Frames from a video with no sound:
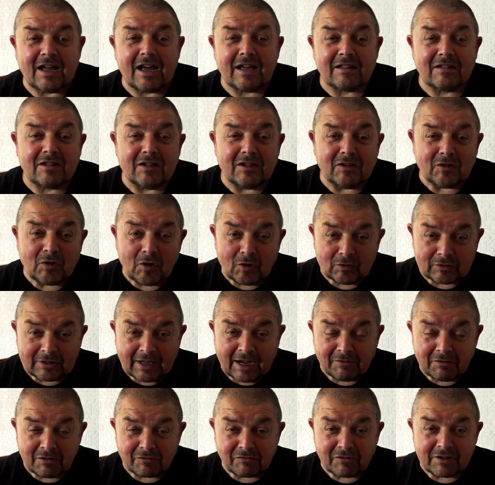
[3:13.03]
as you know
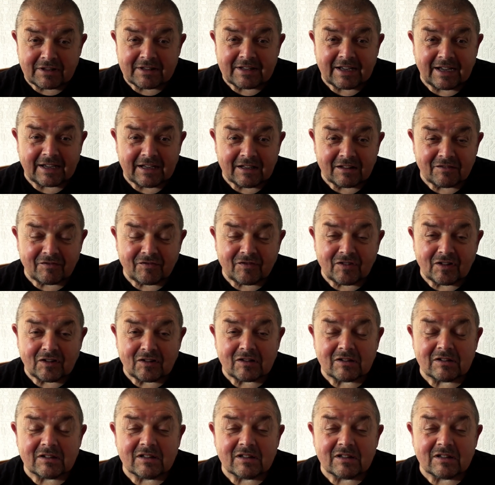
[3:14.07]
now we've retired for